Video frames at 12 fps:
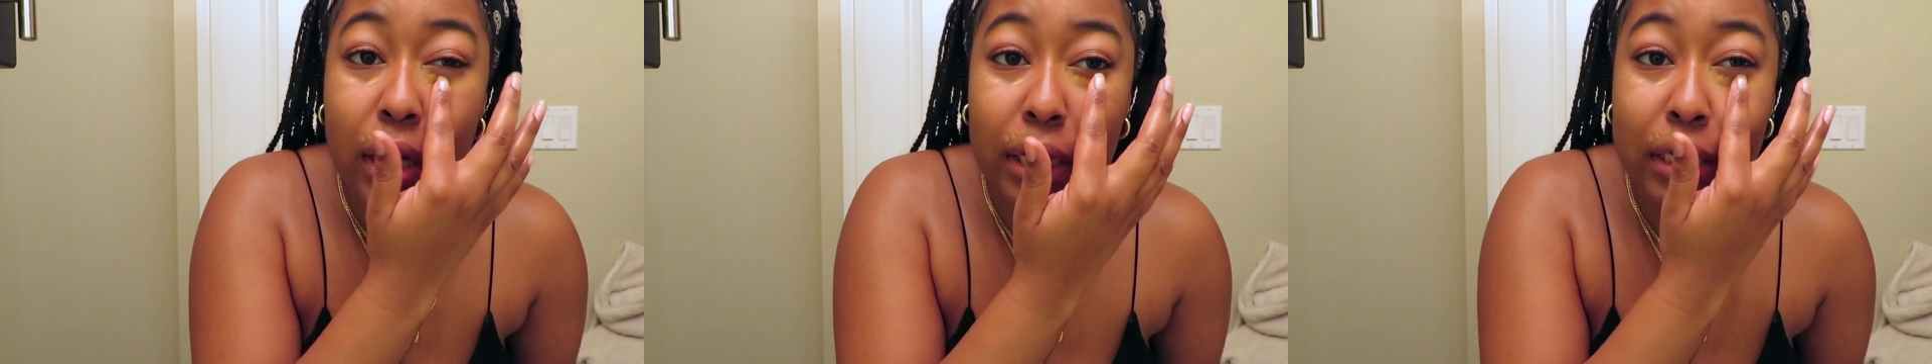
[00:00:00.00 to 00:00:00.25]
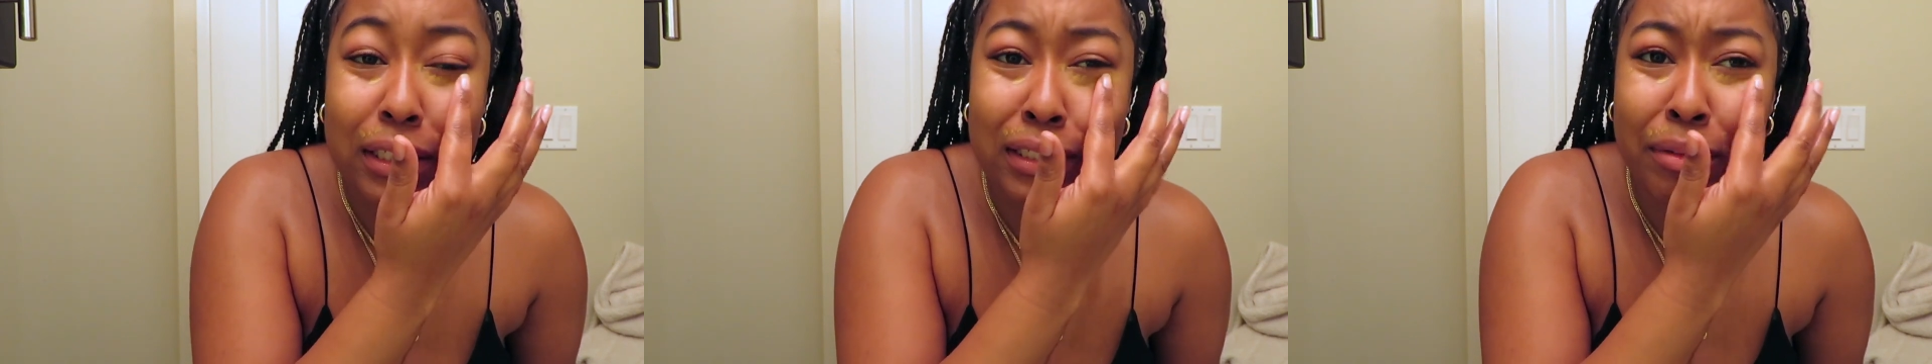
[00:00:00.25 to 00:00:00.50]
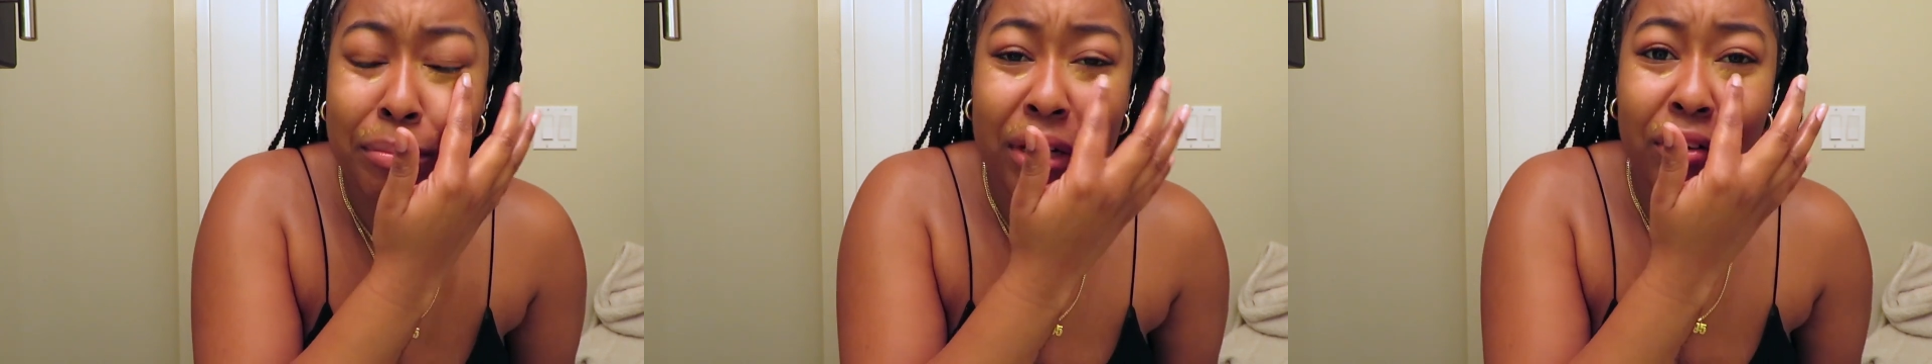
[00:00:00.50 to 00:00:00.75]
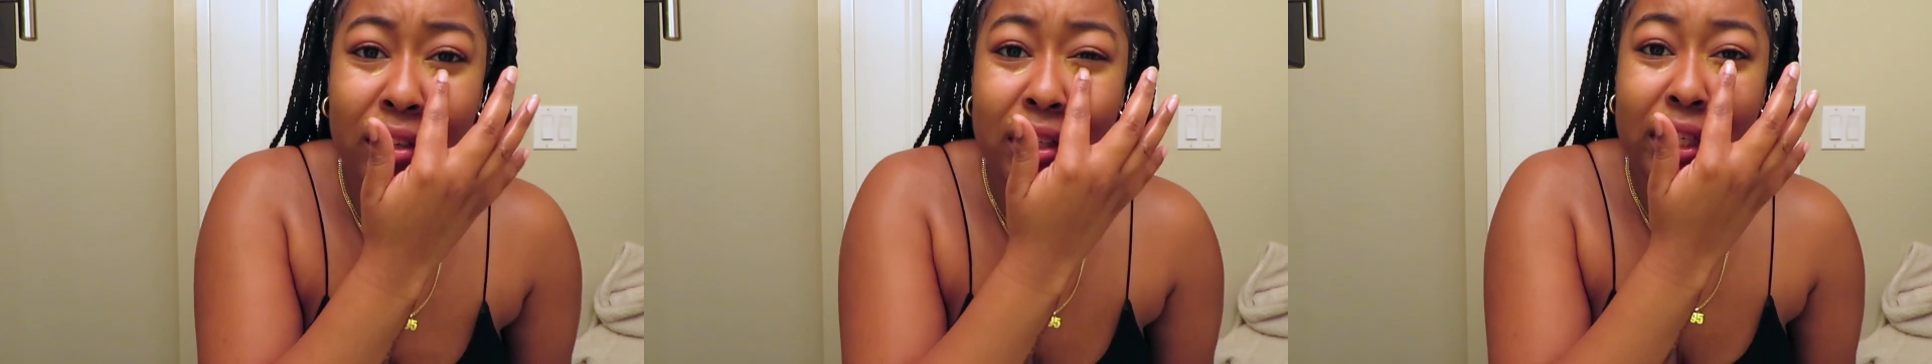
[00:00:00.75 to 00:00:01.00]
Because
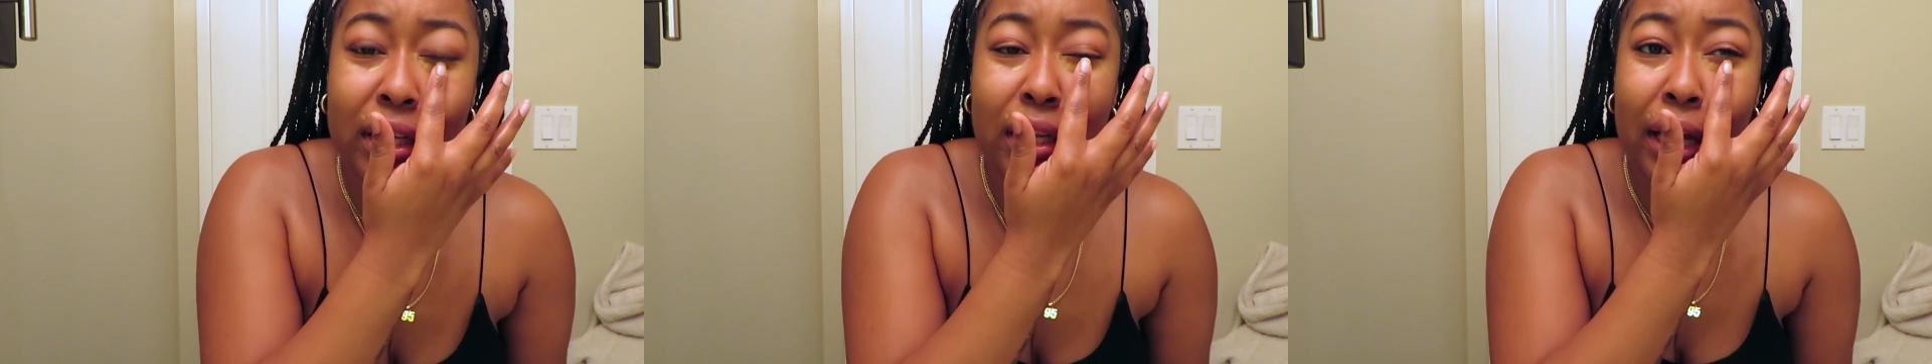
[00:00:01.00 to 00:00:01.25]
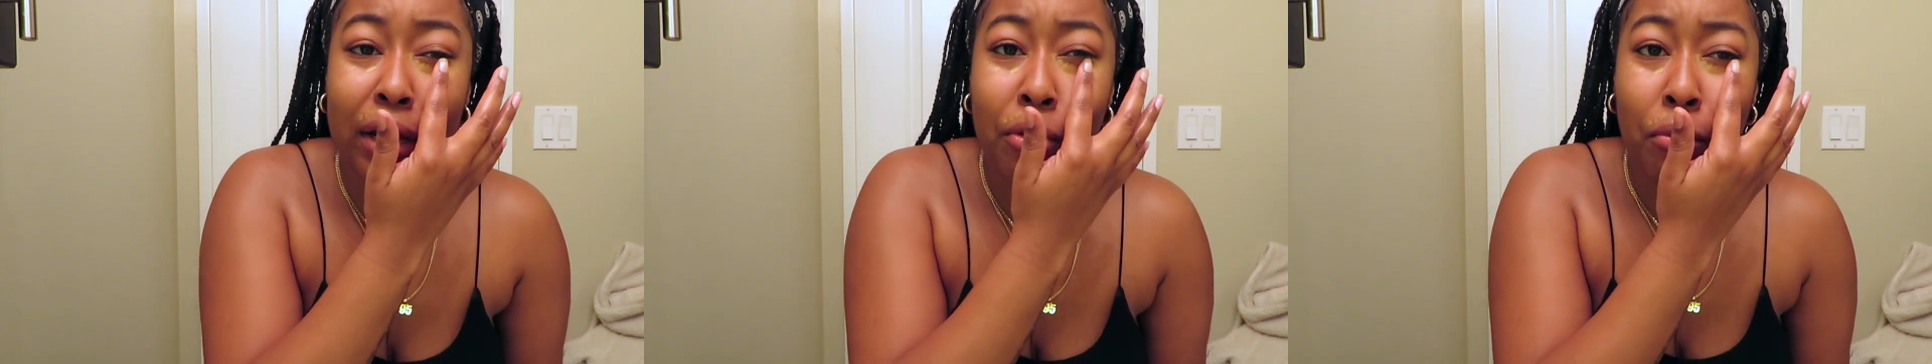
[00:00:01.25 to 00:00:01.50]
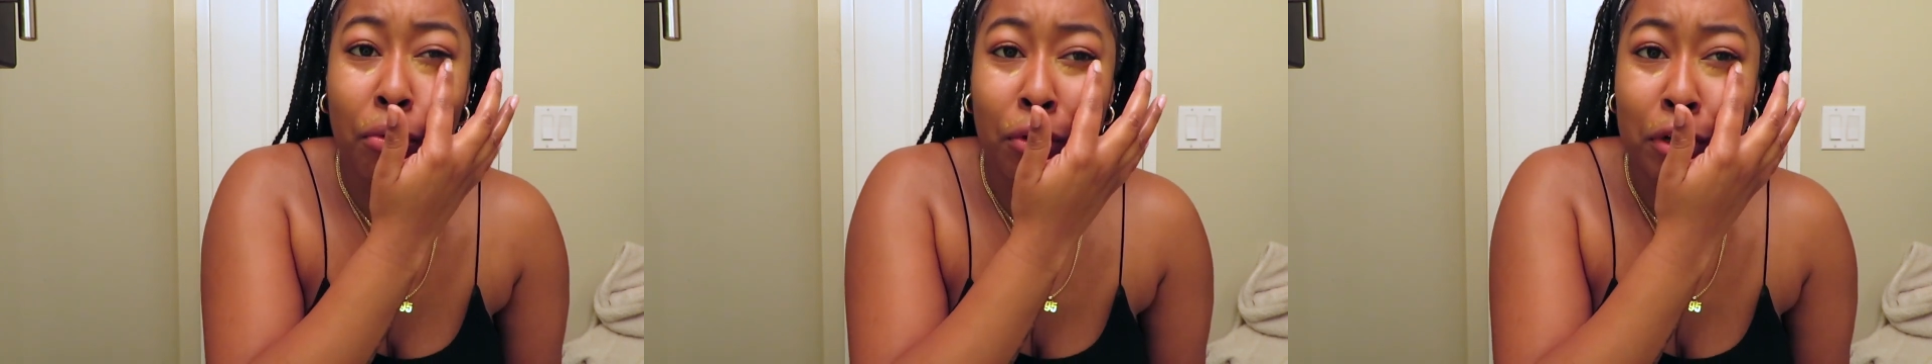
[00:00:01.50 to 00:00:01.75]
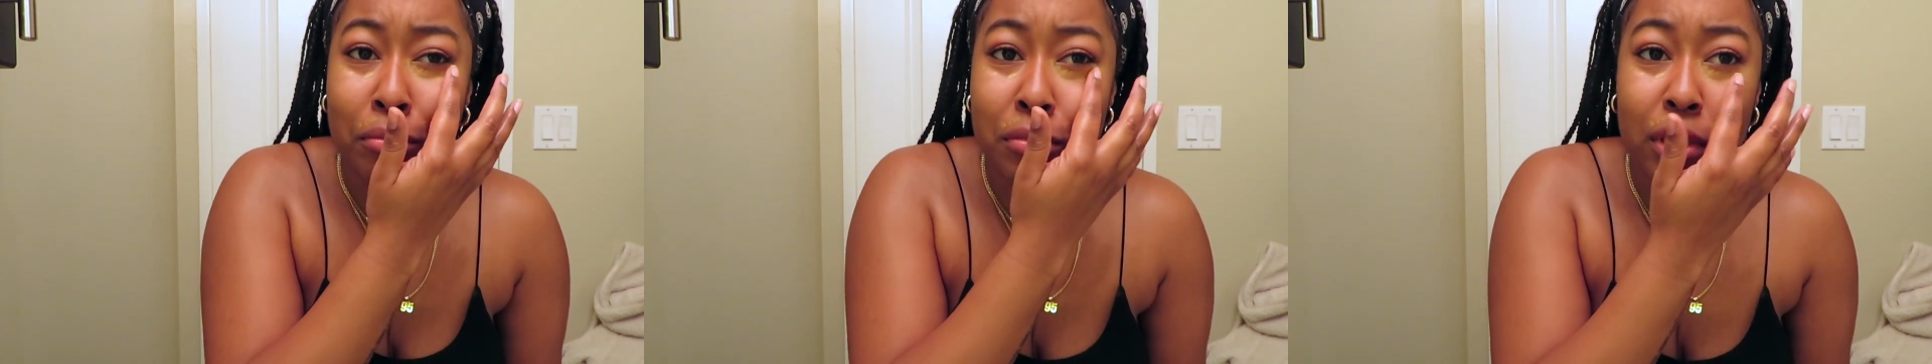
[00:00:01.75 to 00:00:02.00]
apparently it like
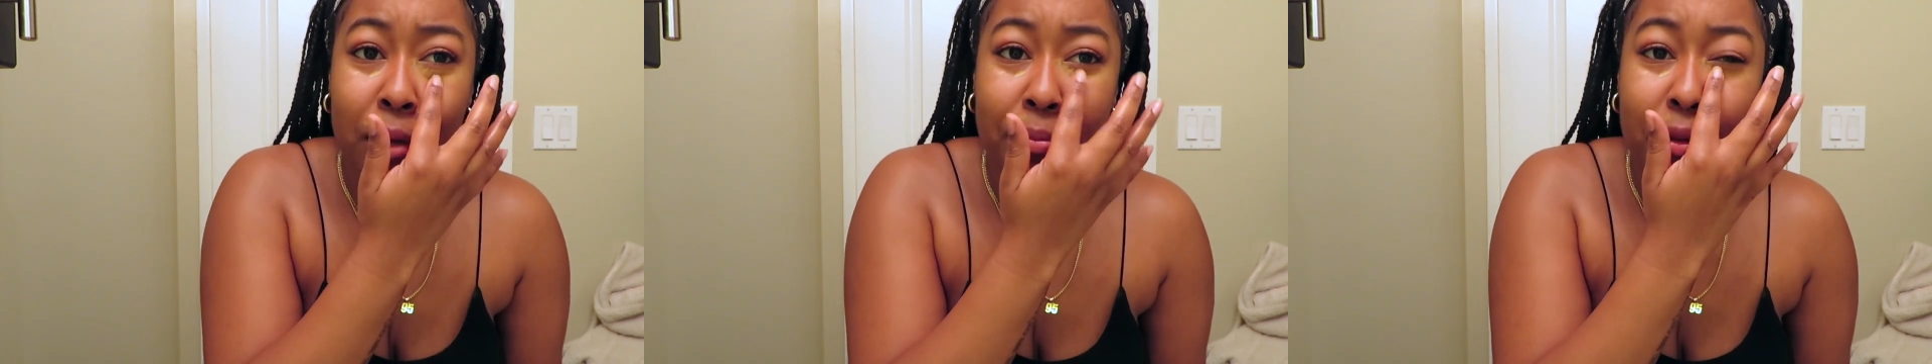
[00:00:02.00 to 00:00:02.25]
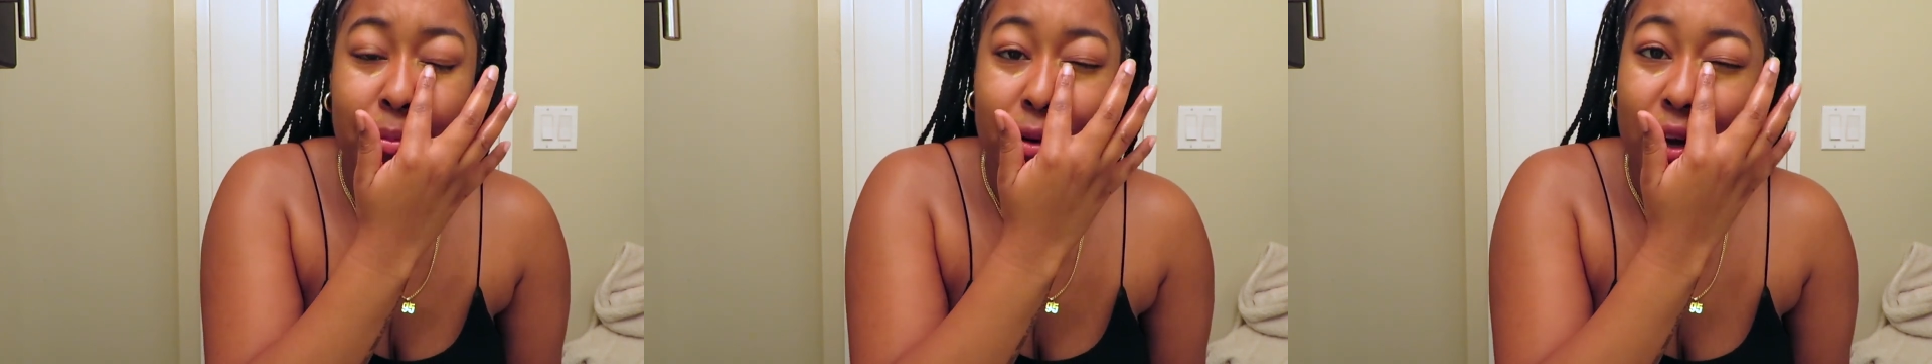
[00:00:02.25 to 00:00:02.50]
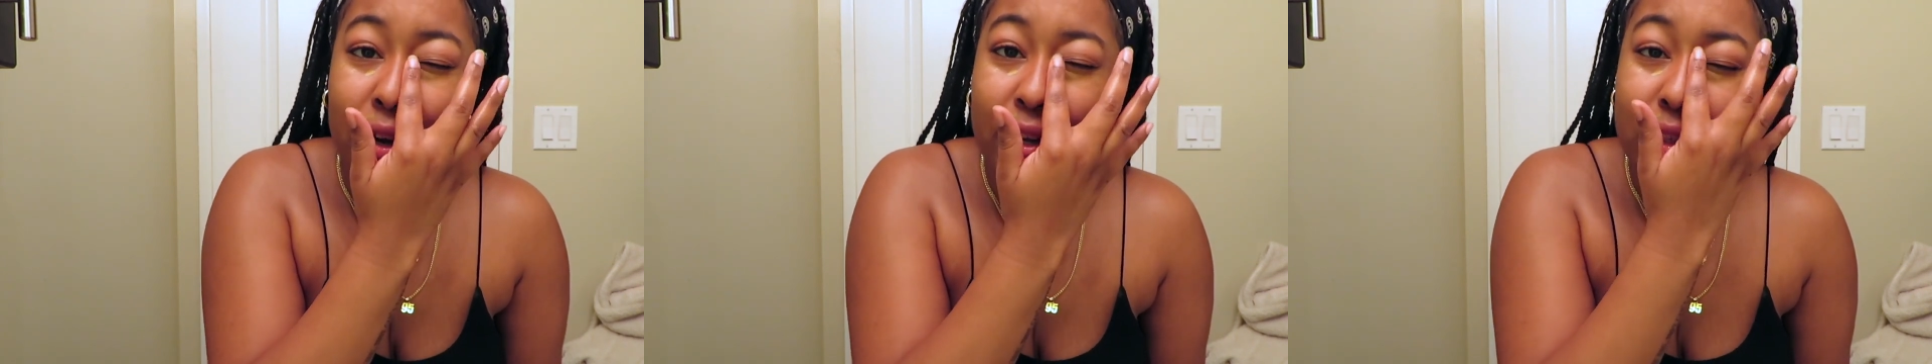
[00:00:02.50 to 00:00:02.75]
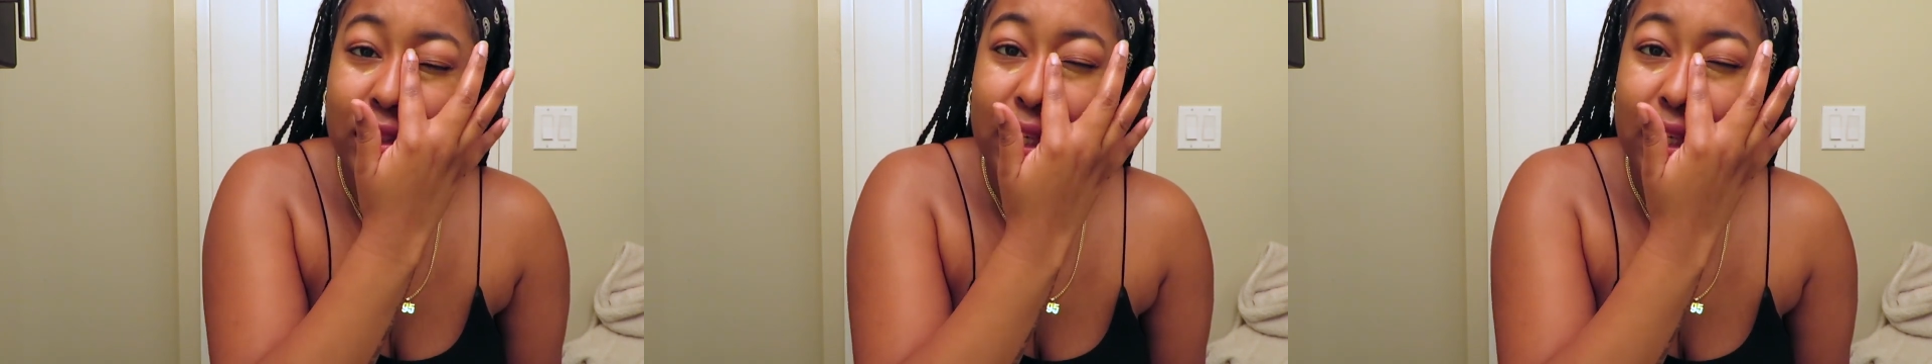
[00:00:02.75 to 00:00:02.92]
warms up the product